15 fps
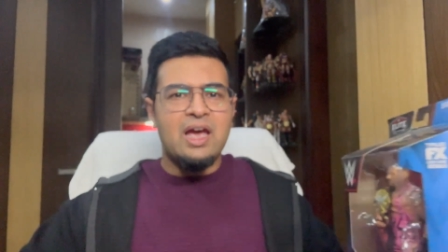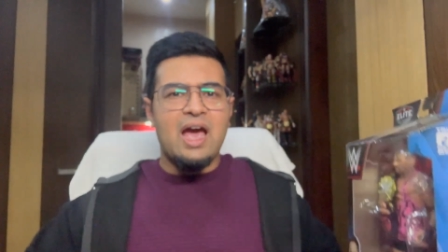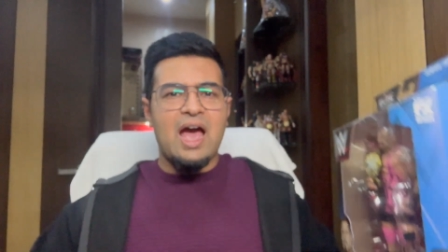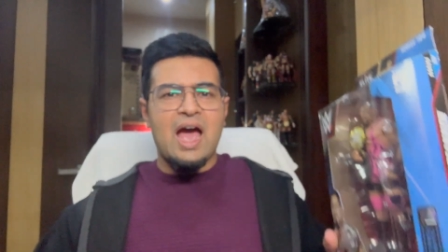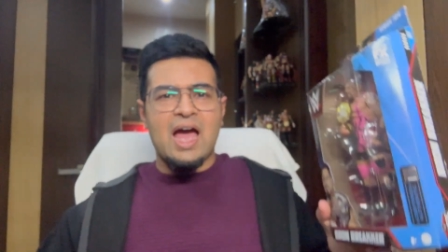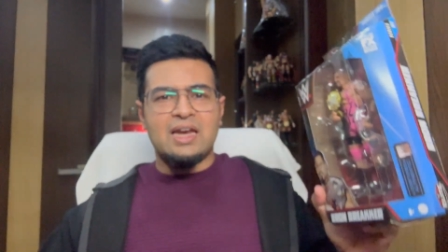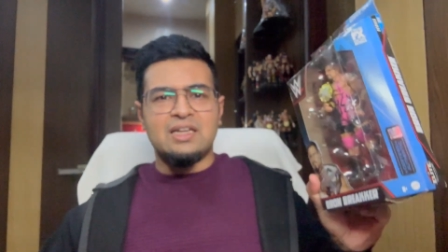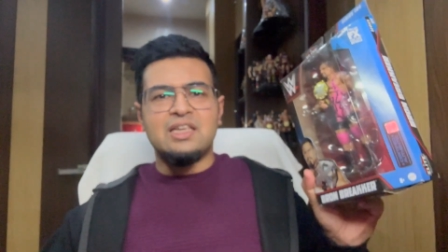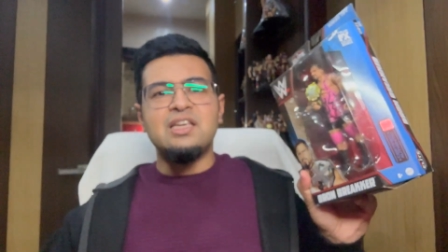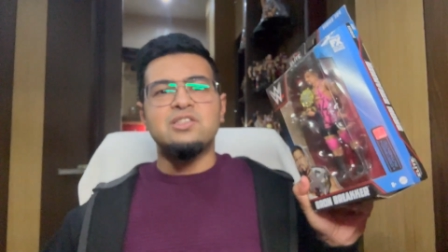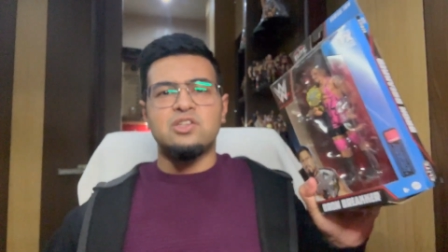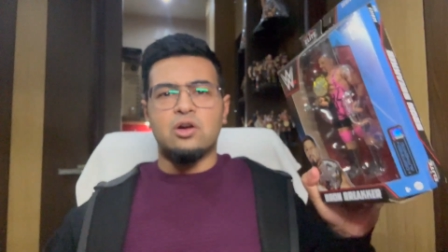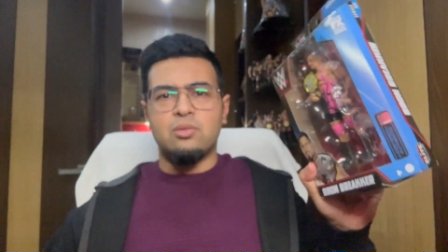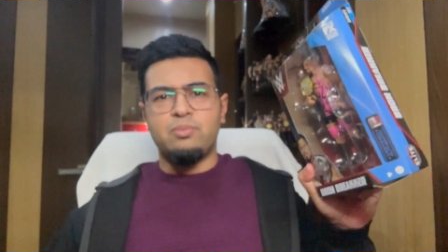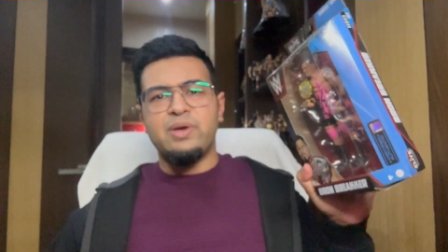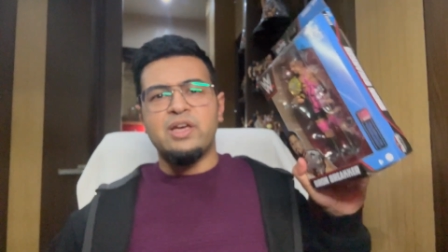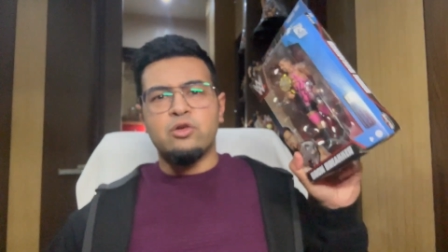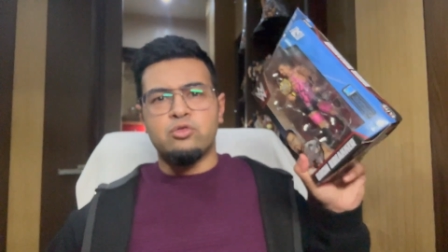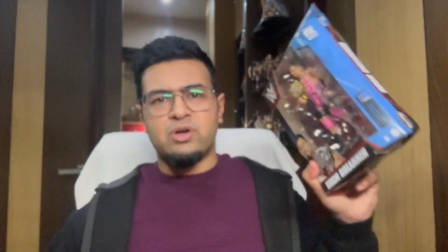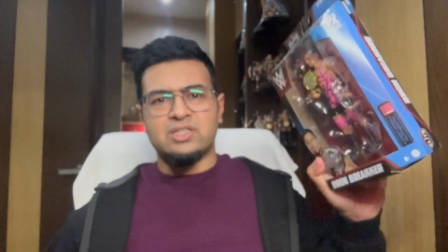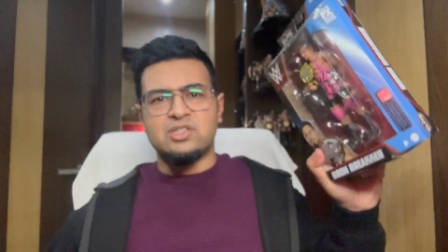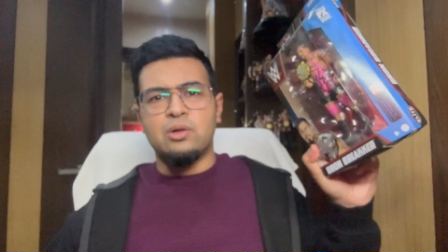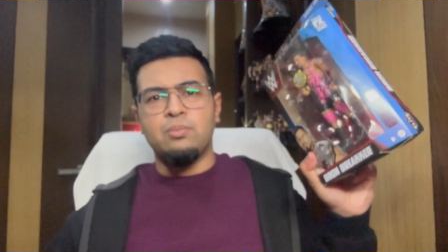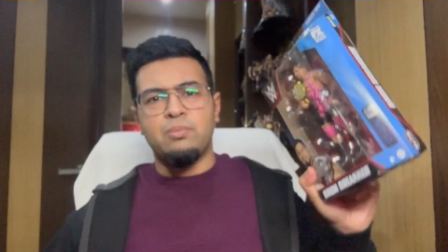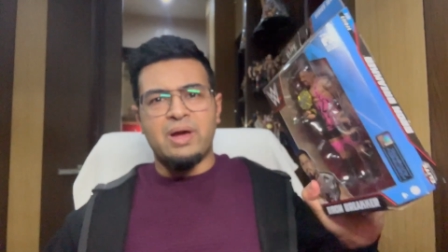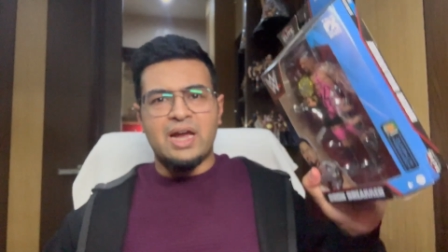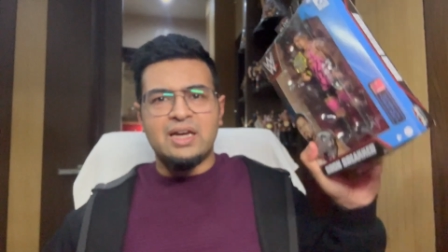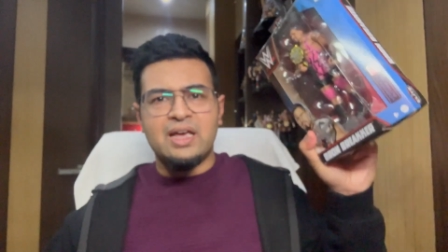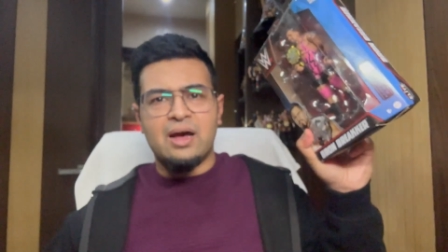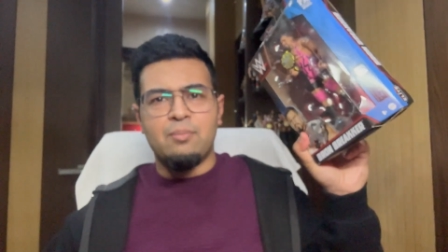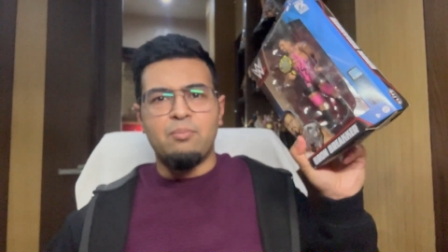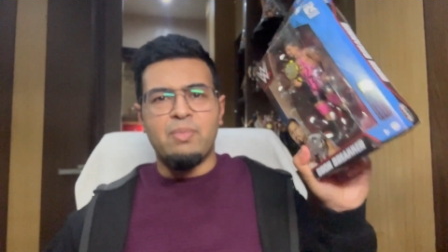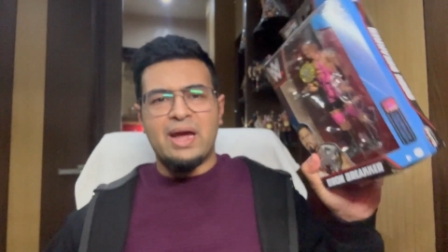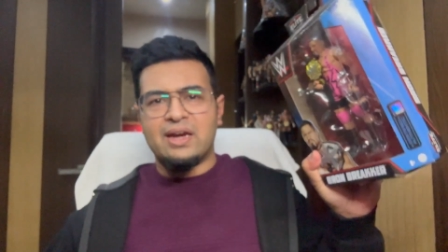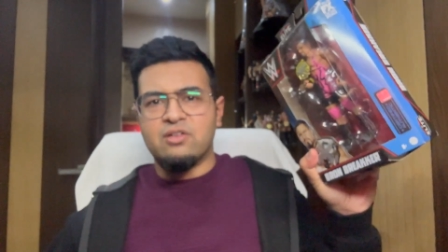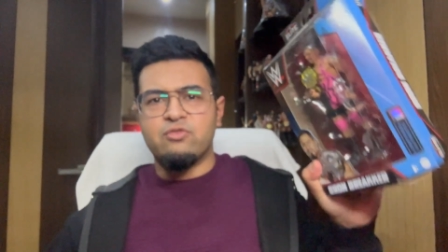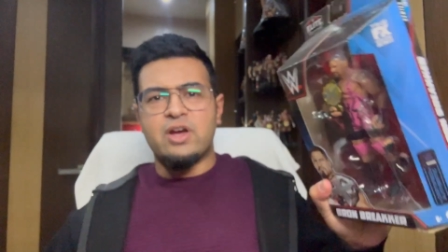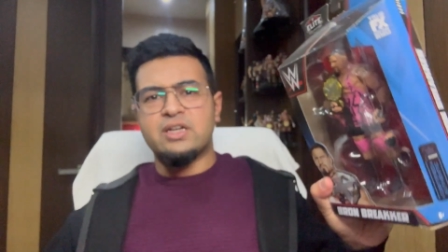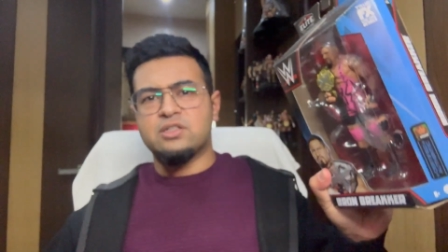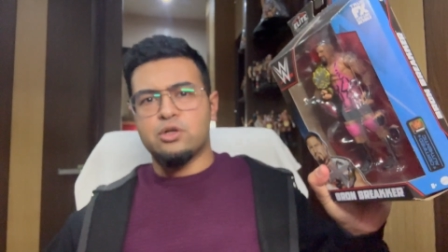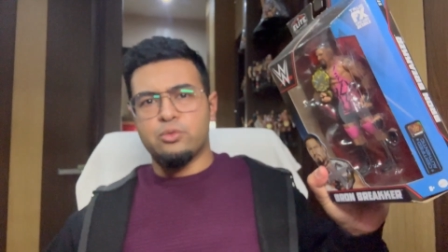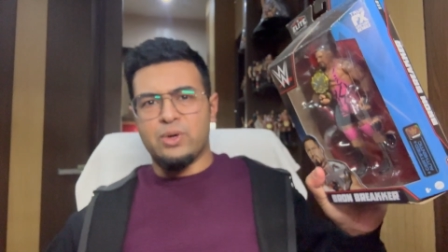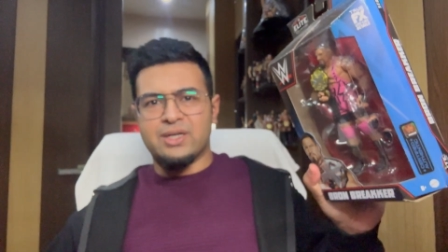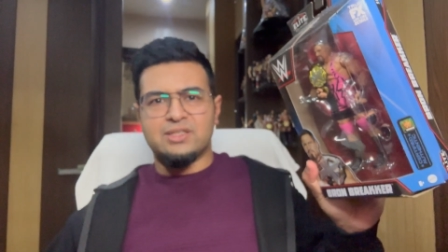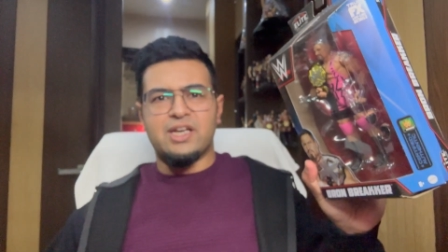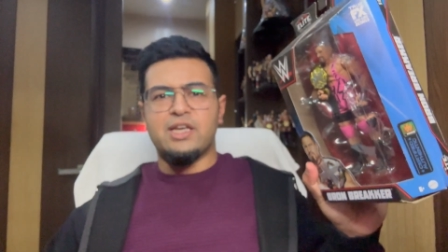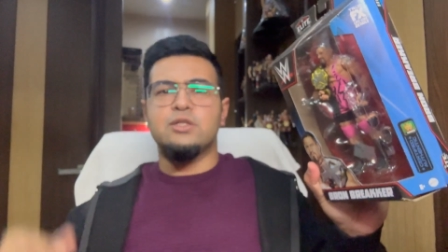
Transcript: And he's going to be a WrestleMania main eventer one day.